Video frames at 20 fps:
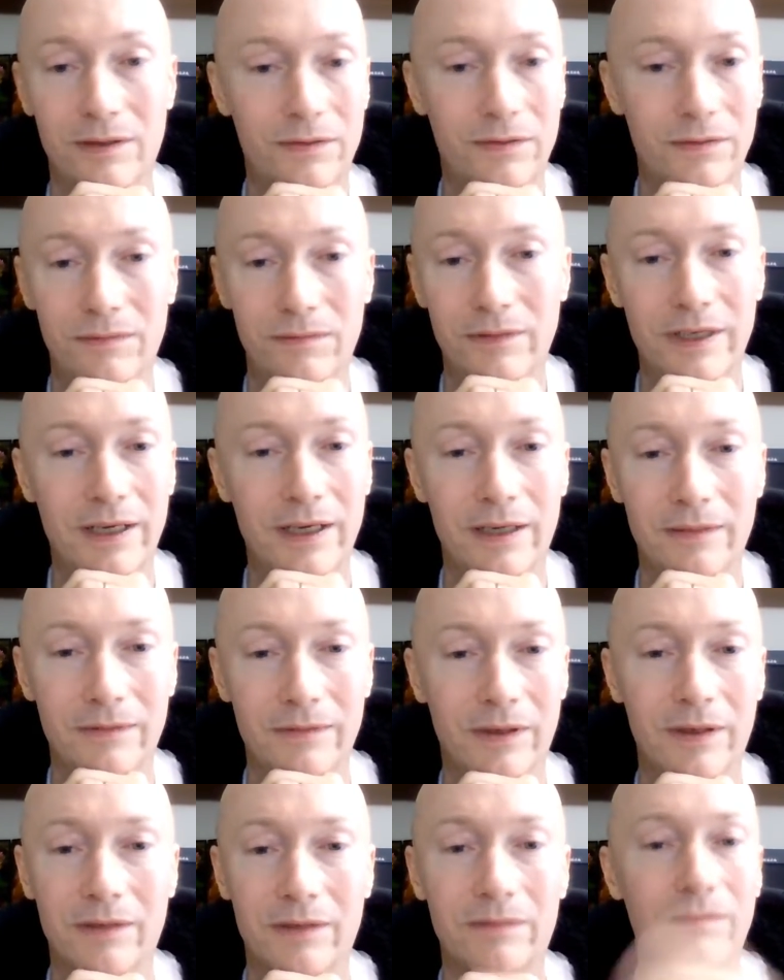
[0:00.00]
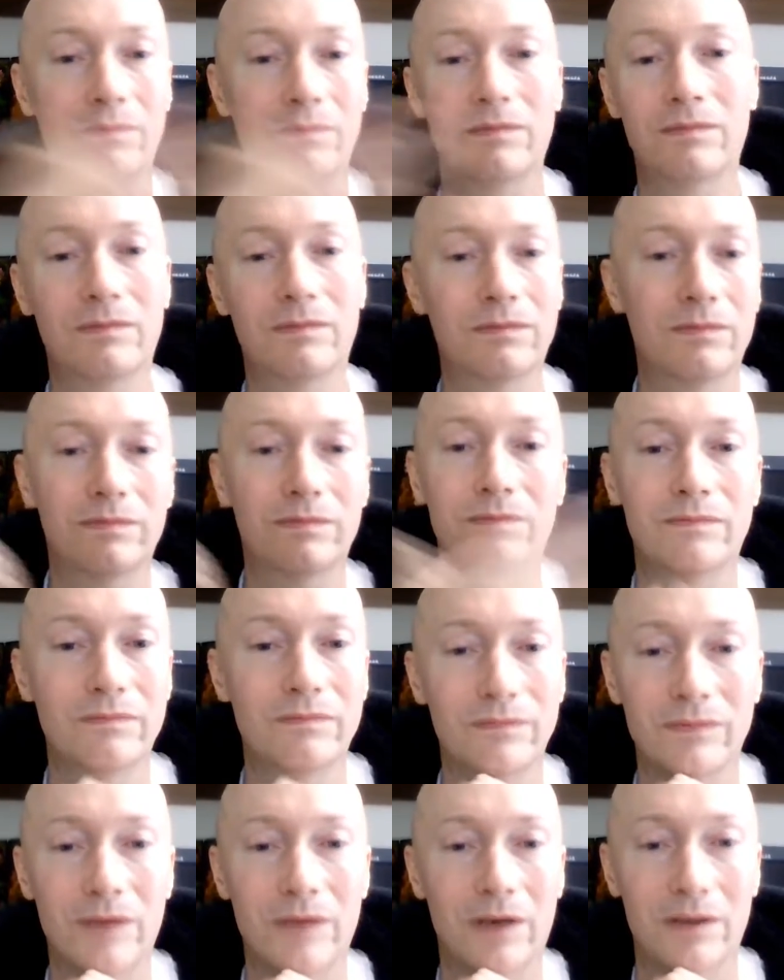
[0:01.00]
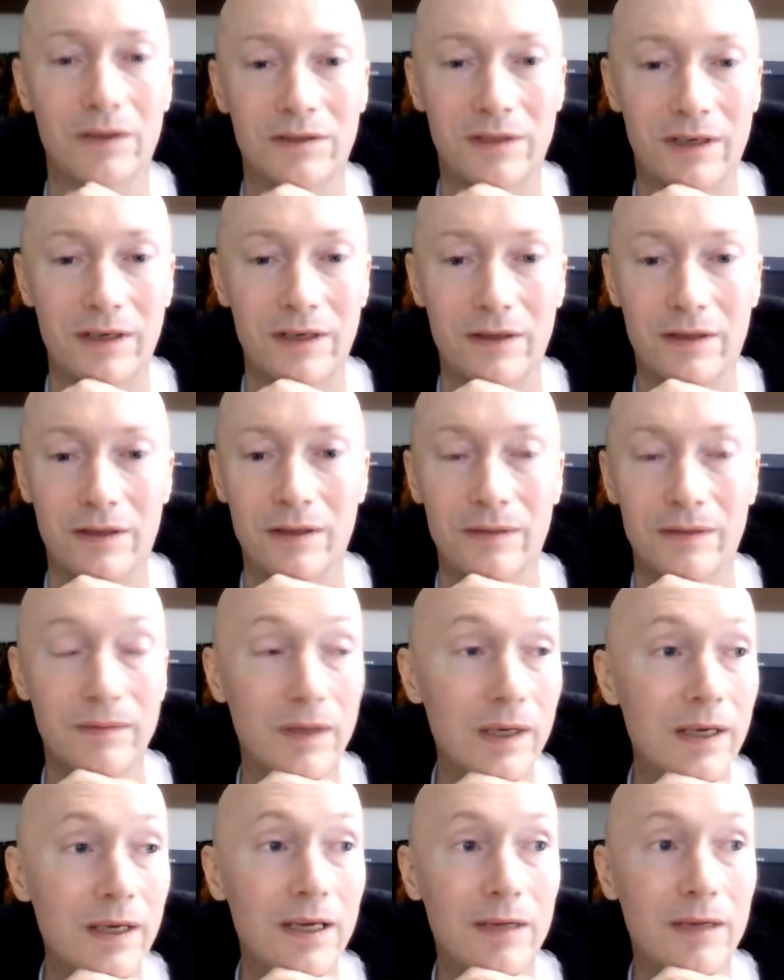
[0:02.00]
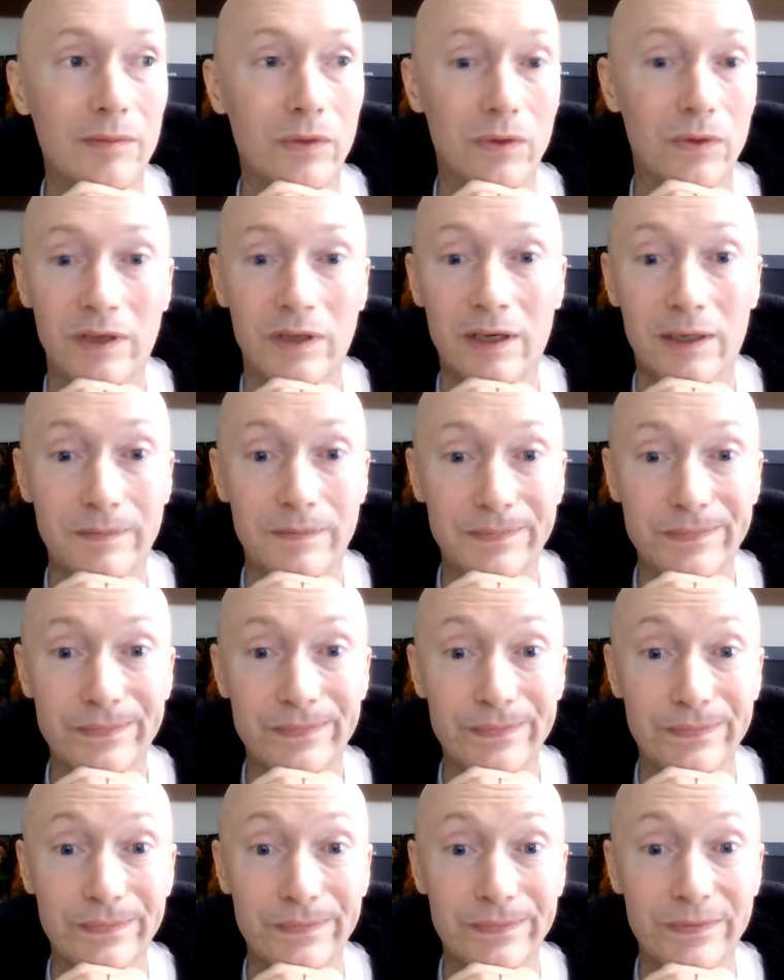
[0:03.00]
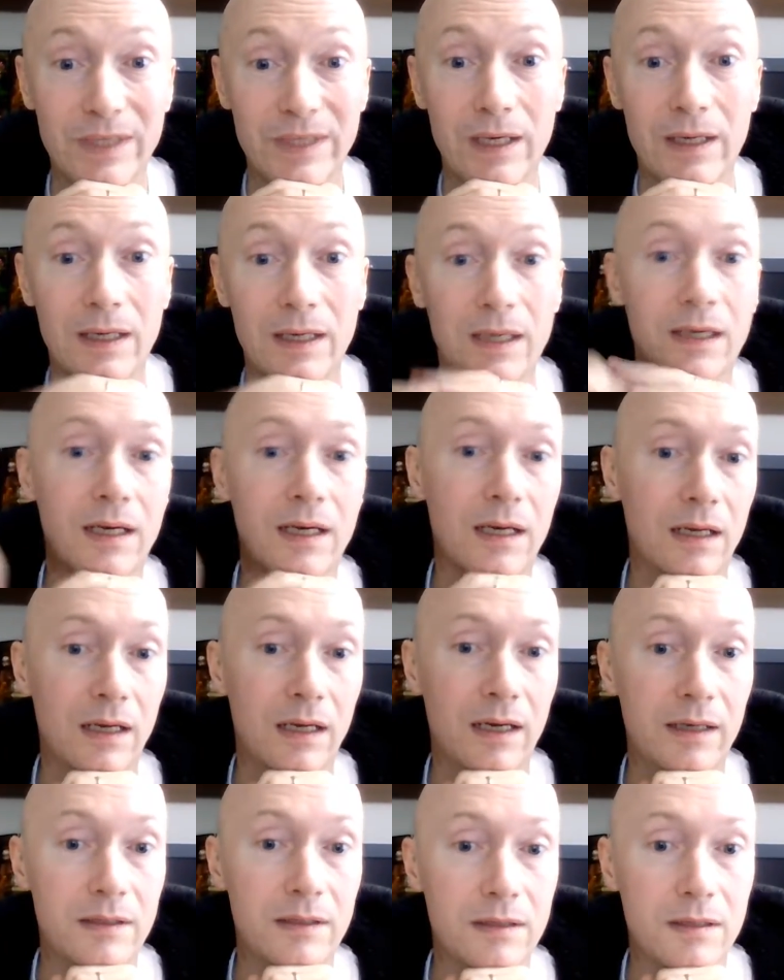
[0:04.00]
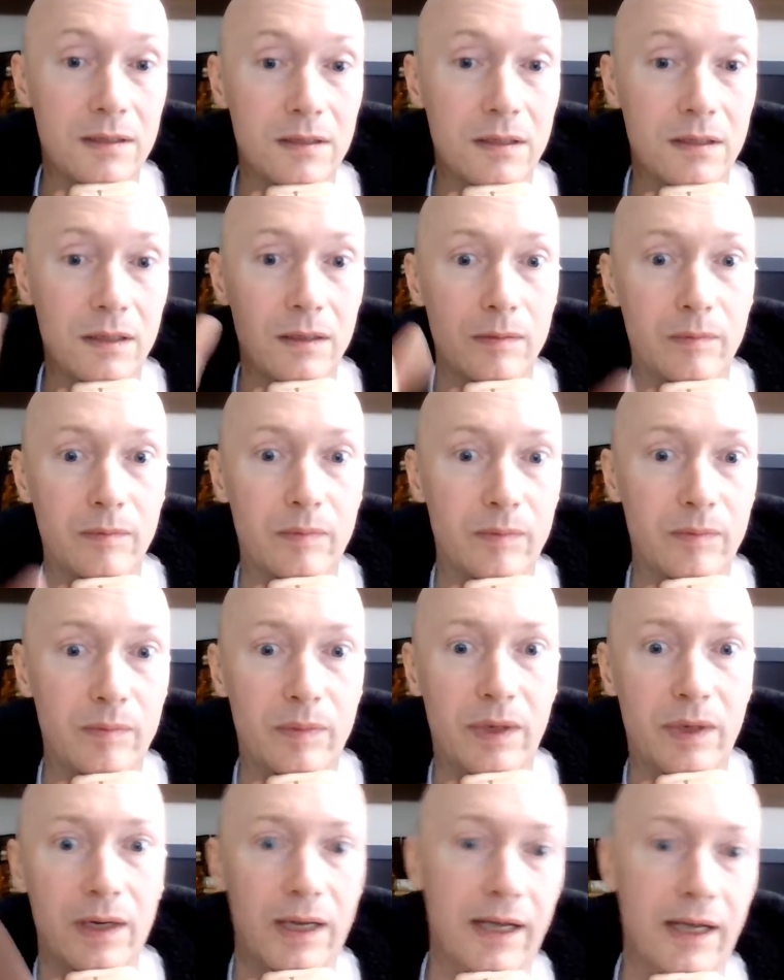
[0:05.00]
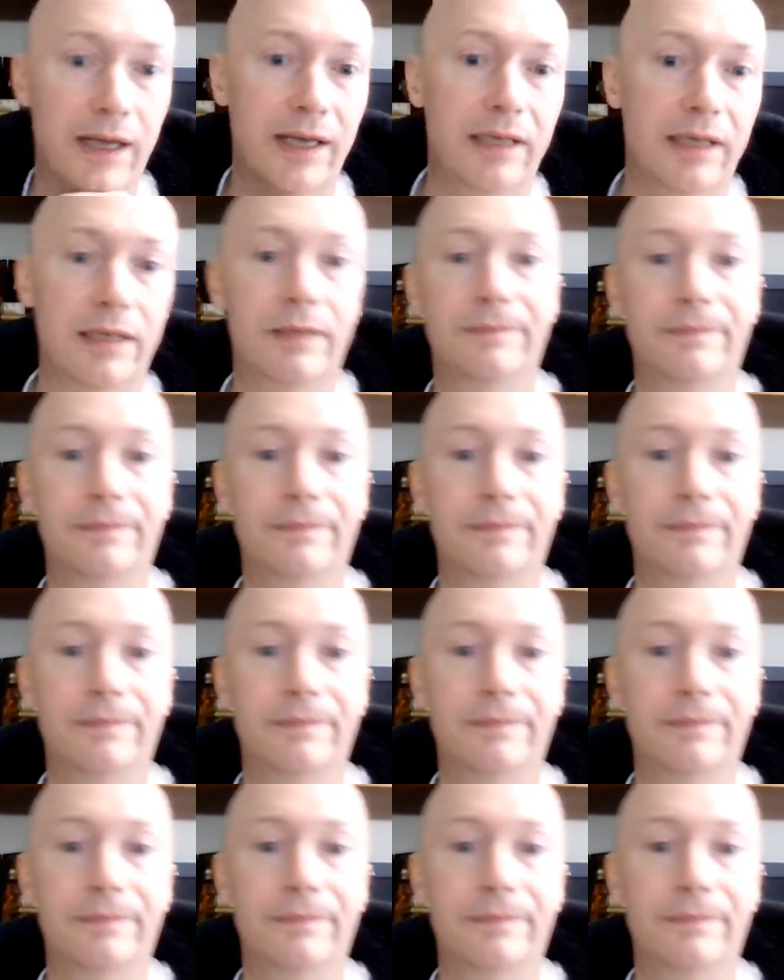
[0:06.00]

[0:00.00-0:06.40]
yeah. I can't say anything more than that. Let's play.